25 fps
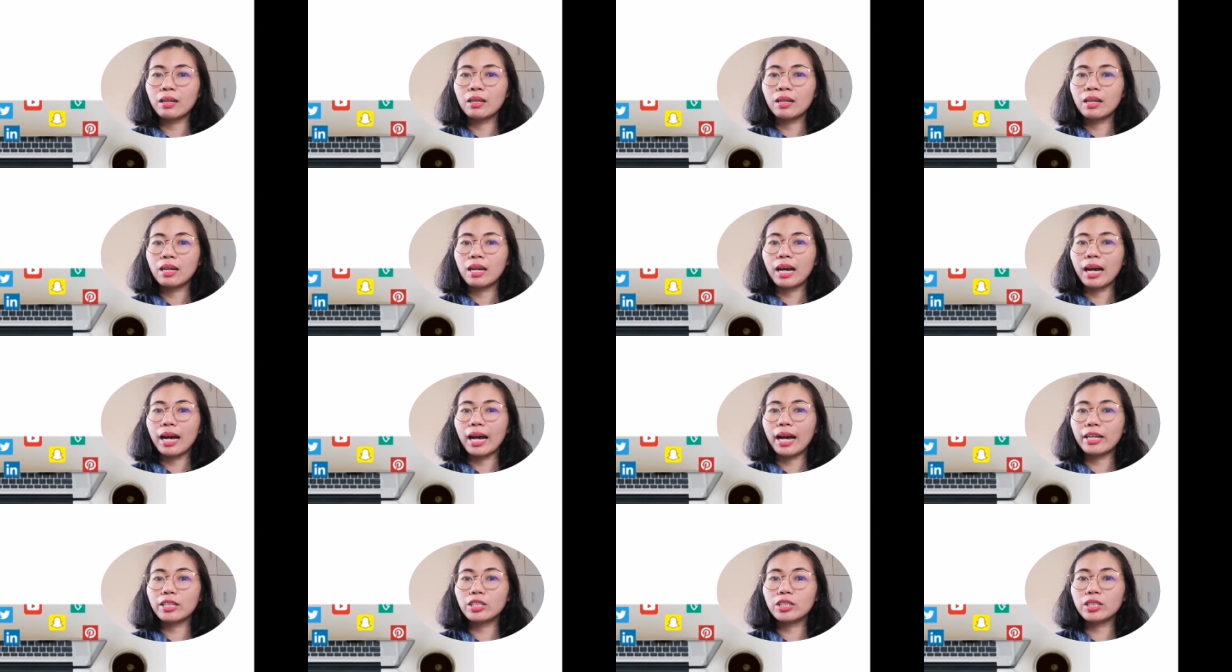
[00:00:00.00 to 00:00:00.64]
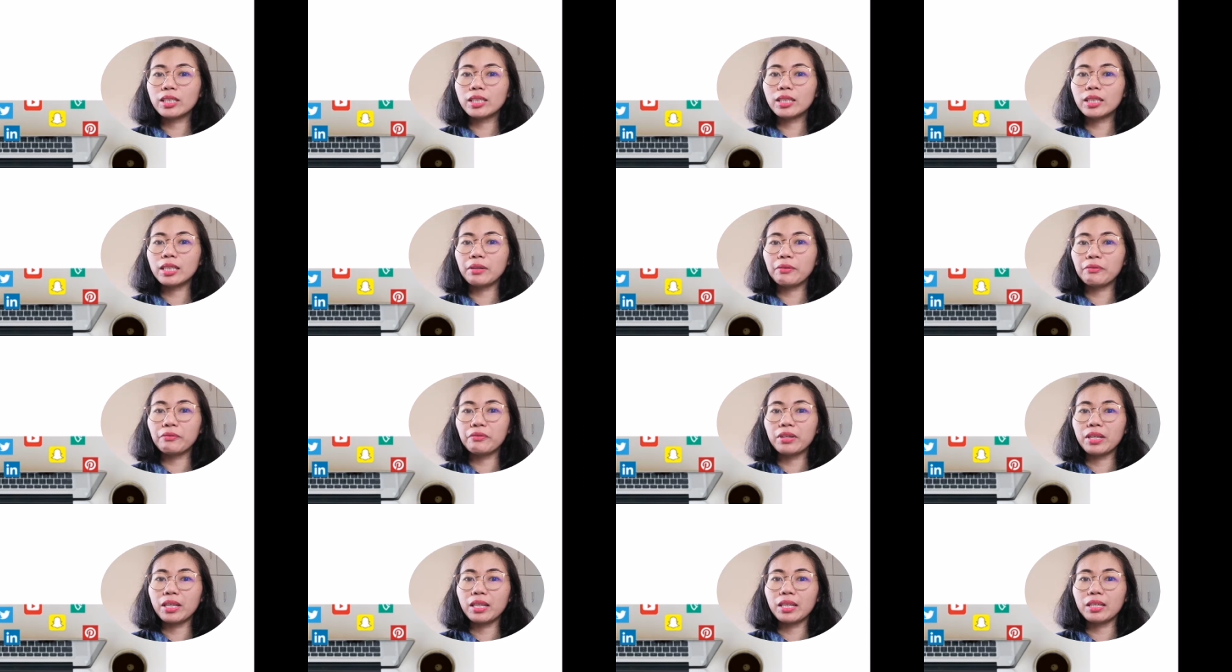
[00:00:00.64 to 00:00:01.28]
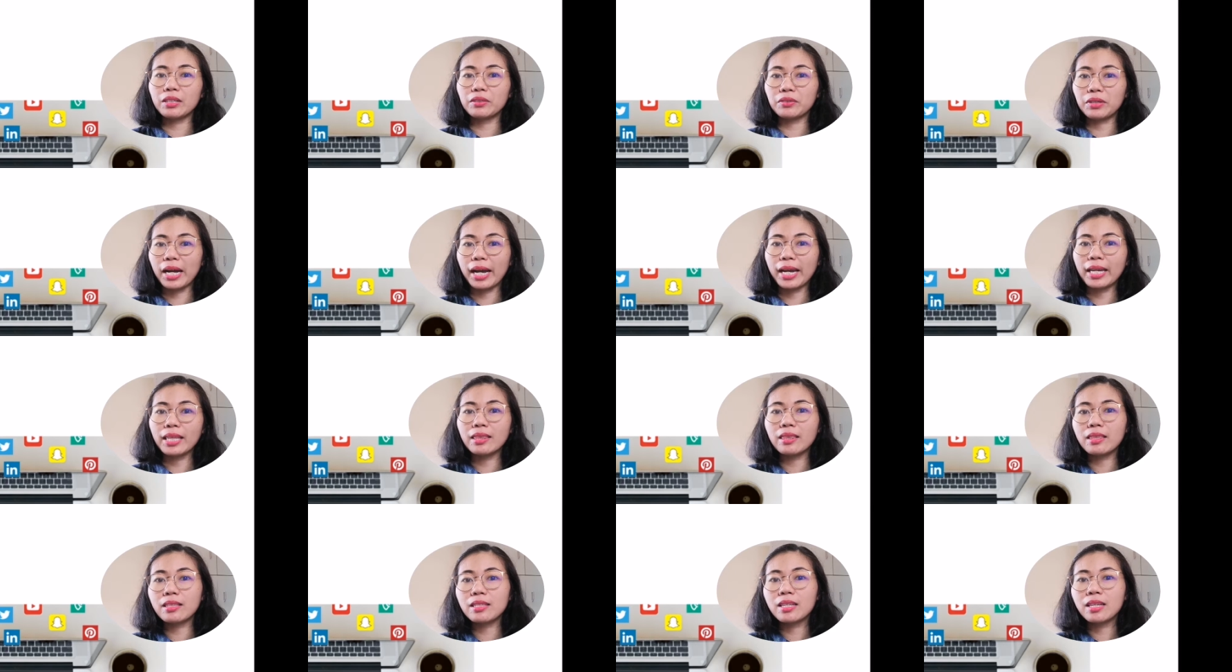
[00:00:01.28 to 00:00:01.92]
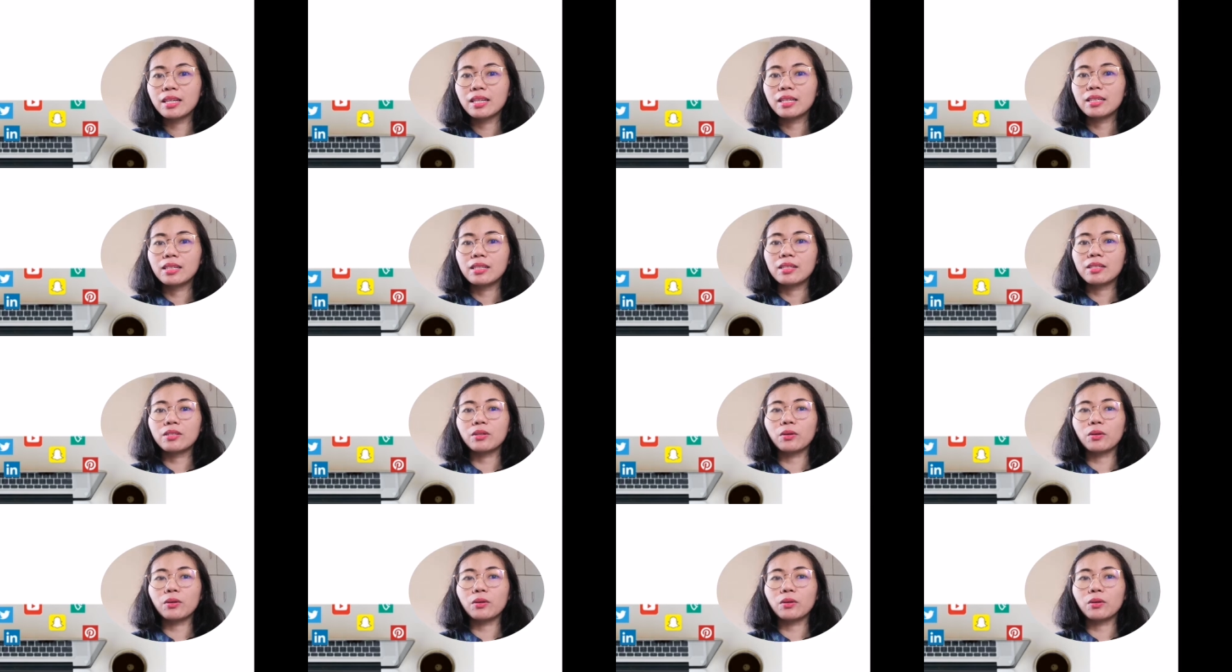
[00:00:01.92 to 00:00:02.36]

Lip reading: yeah, IGTV, right?